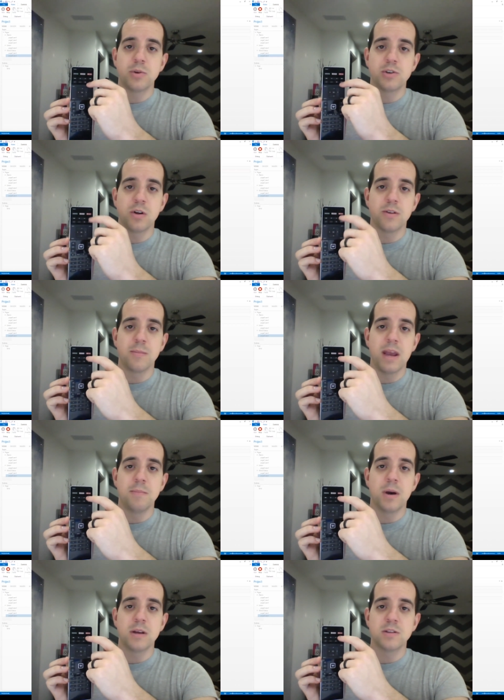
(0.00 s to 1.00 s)
which all the
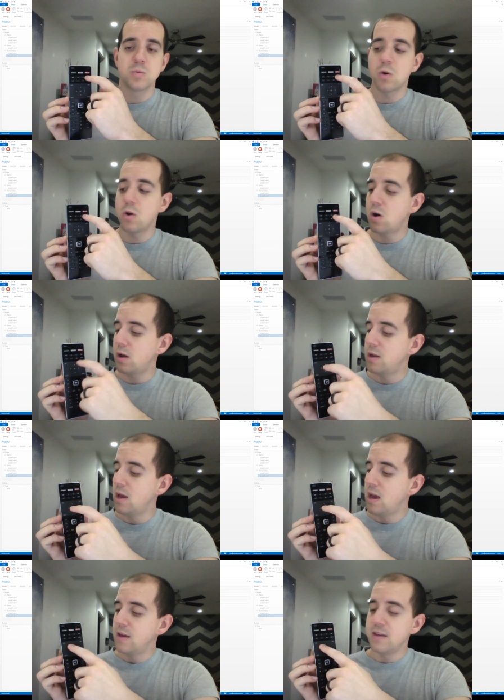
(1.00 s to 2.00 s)
main buttons were on.
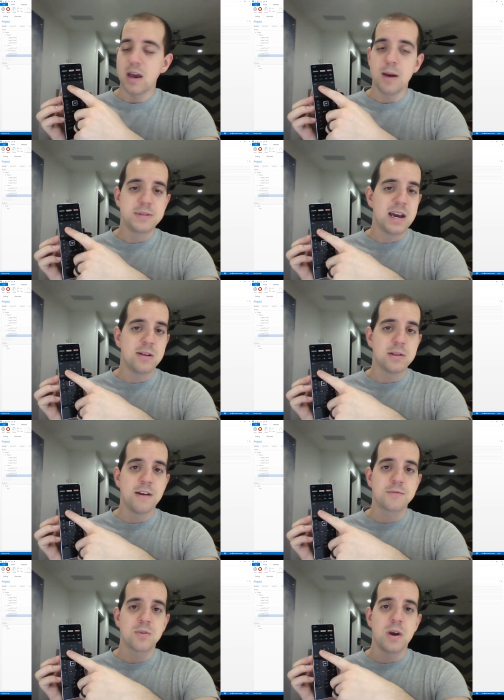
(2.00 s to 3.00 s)
The up, down,
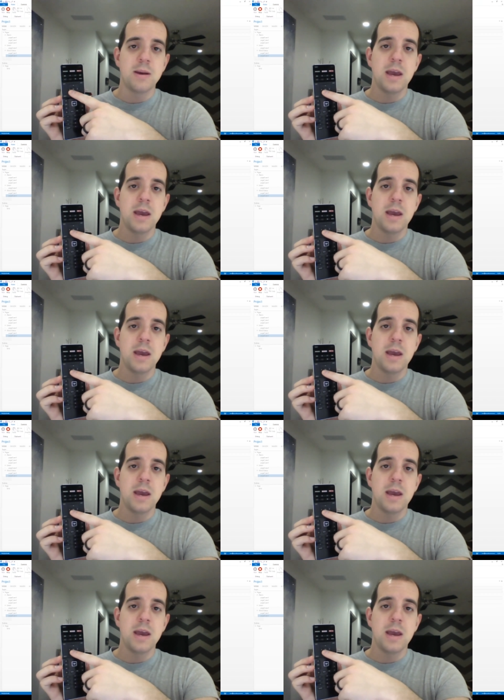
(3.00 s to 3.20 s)
left, right,